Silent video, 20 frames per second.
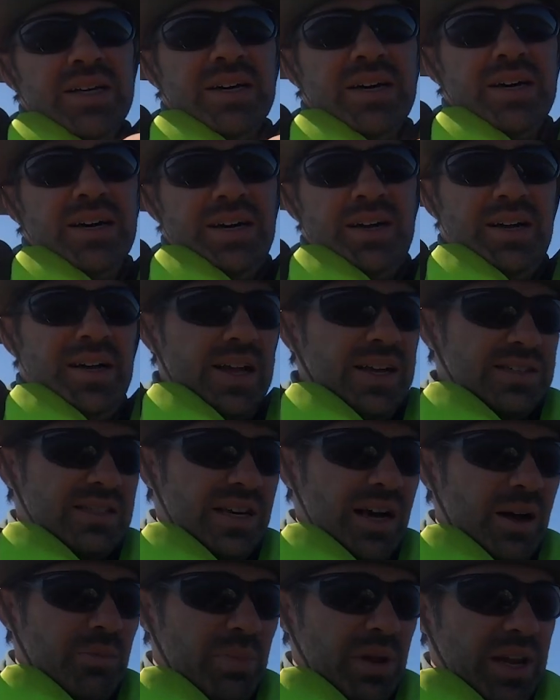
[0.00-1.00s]
has
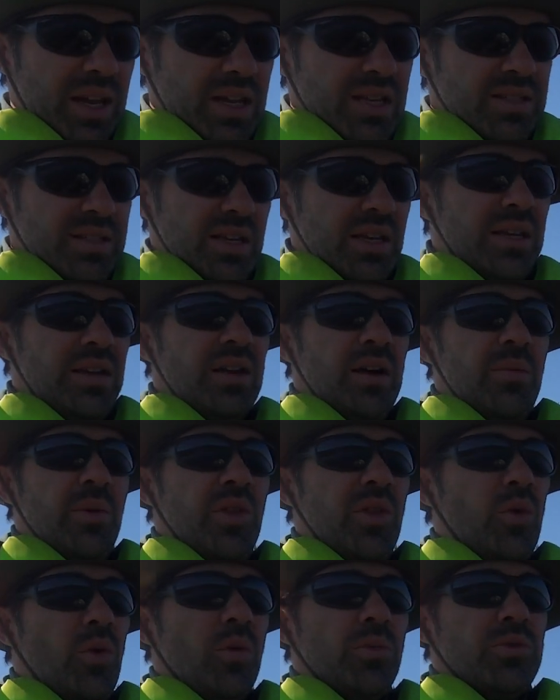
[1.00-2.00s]
not been easy. I
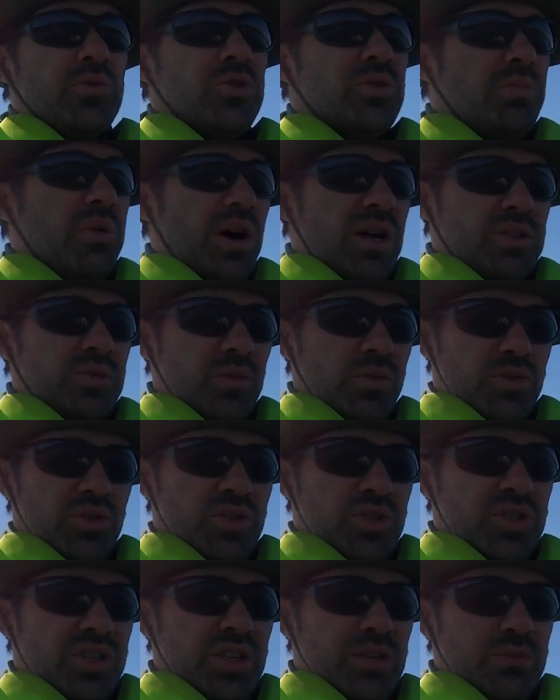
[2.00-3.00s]
mean, the normal spots where you
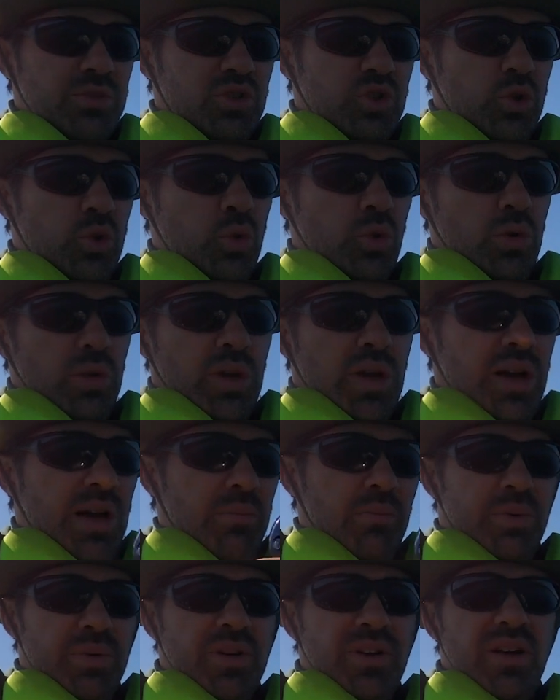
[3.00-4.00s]
just see them school
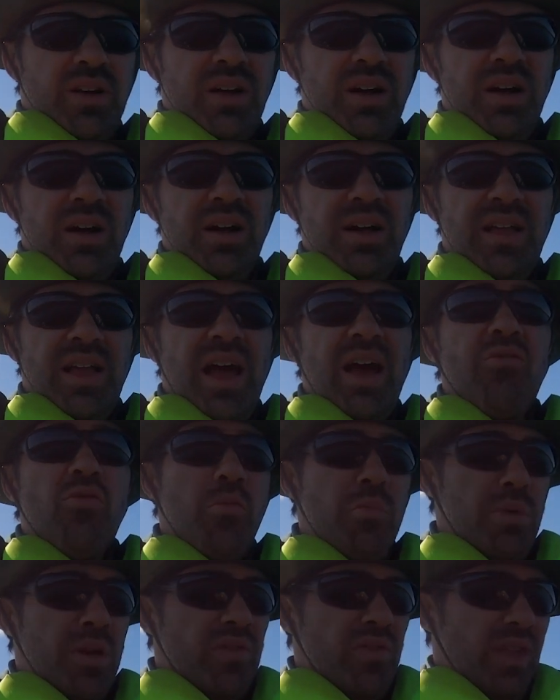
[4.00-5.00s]
up
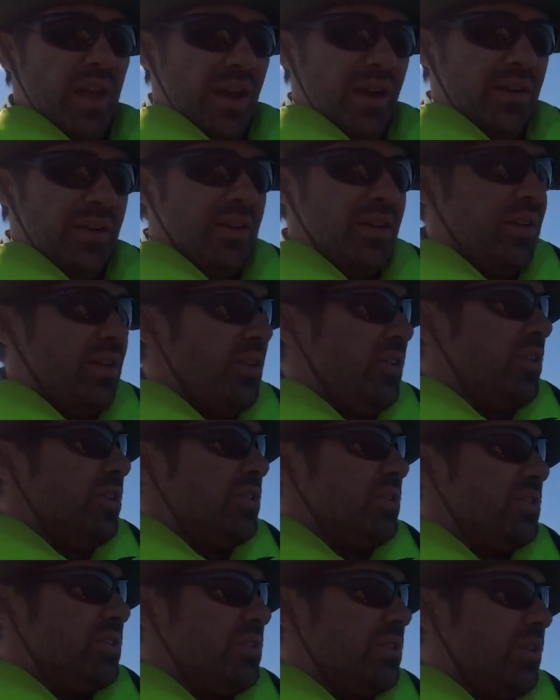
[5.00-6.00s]
haven't been there.
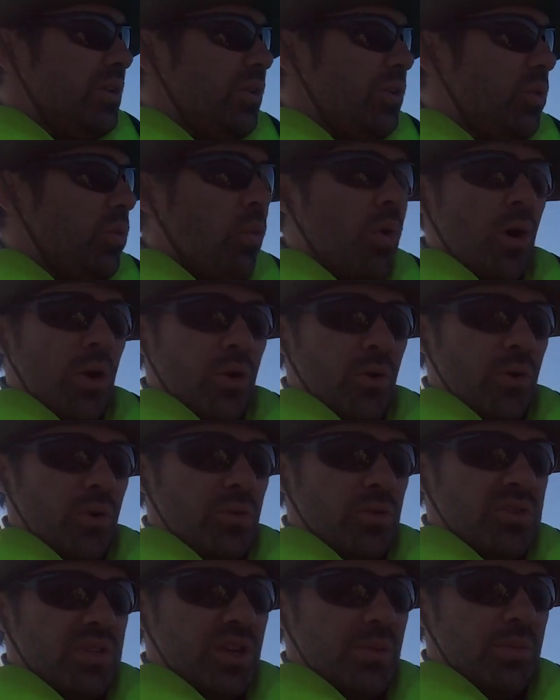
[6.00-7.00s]
So the
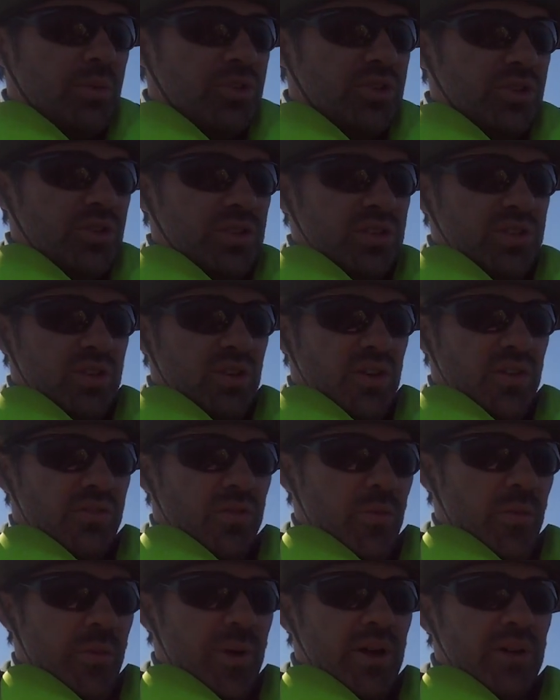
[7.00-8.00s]
water temperature has gone
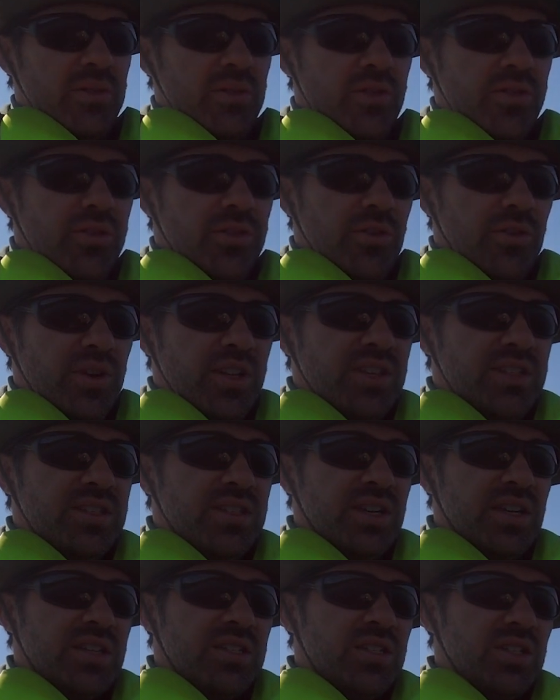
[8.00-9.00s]
from about
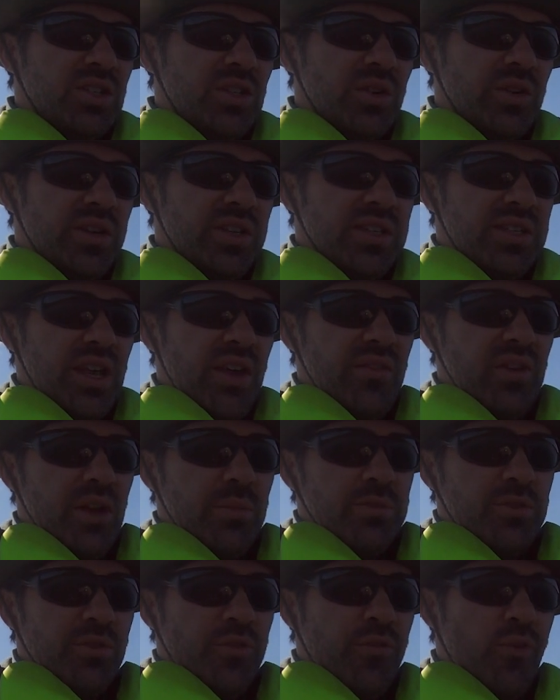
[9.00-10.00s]
36 to 37
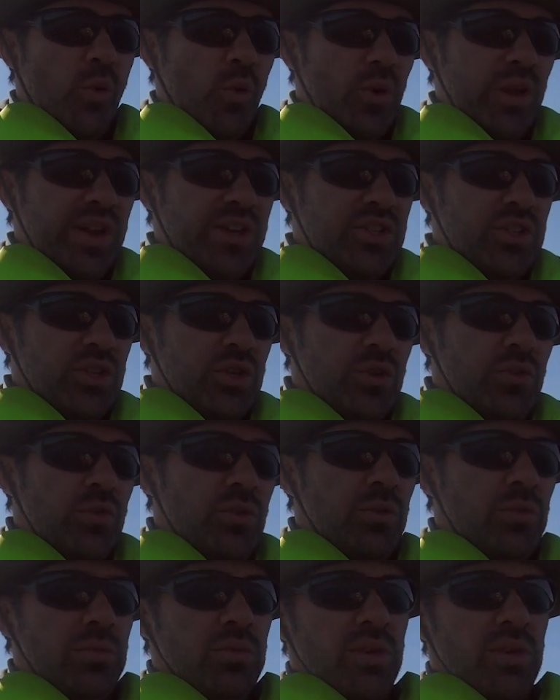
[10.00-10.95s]
up to 42,